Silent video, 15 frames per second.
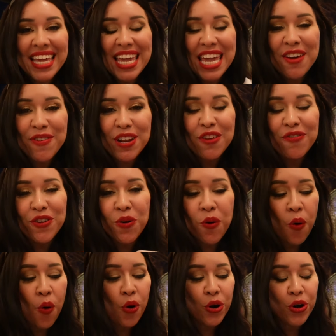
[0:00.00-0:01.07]
Even if you
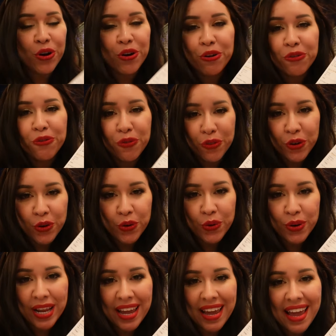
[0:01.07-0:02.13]
order
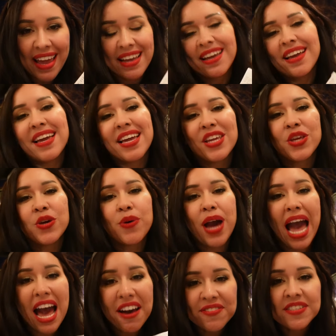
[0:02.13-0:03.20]
food, you
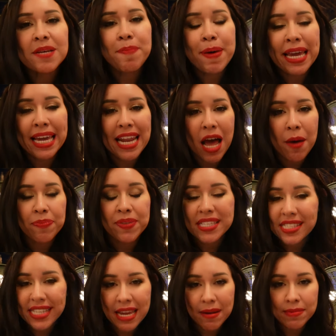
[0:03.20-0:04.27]
have to pick it up the
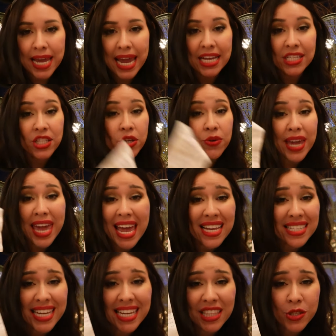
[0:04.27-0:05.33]
same day. So you can't
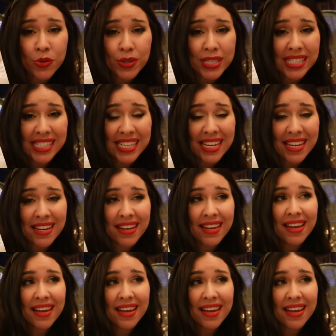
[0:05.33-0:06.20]
take this receipt